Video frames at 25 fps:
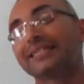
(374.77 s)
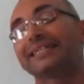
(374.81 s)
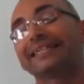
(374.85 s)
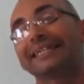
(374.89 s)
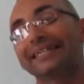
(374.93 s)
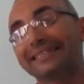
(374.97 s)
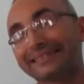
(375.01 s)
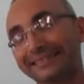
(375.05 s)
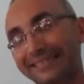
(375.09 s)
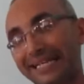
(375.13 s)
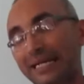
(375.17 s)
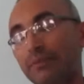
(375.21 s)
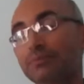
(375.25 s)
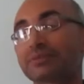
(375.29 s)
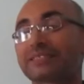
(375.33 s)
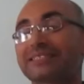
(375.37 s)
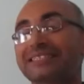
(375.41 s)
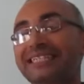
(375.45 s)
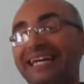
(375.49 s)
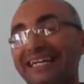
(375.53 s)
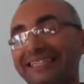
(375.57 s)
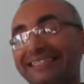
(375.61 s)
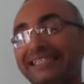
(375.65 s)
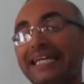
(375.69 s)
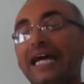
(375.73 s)
it comes
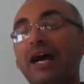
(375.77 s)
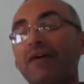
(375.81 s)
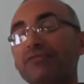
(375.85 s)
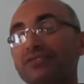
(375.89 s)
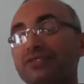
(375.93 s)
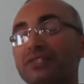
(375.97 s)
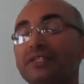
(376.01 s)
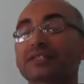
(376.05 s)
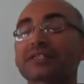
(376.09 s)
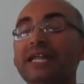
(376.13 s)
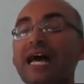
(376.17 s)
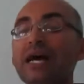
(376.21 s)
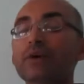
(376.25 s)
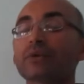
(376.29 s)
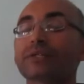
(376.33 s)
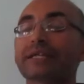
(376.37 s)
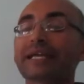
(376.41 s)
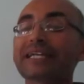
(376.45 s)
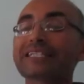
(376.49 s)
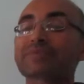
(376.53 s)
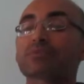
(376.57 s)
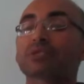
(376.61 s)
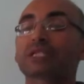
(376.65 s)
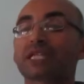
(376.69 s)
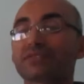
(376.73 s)
directly after the noun,
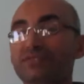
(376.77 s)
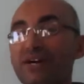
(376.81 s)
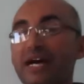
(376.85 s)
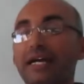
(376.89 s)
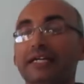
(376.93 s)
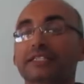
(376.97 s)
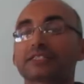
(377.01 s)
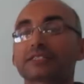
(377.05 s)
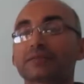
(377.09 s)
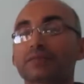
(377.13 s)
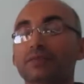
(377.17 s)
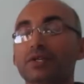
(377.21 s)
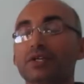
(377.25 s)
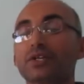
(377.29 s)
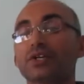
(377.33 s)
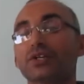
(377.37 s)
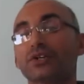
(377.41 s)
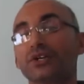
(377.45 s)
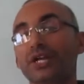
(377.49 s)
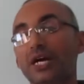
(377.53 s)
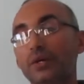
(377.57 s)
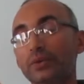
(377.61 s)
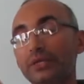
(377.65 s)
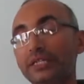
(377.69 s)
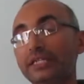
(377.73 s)
it modifies.
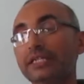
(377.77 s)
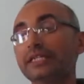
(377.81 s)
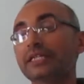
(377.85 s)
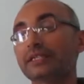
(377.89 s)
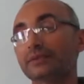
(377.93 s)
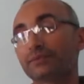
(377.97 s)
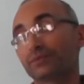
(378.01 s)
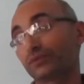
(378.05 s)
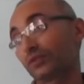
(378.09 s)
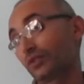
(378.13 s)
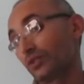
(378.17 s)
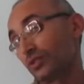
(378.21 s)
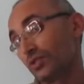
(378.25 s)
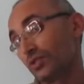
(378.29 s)
Now here,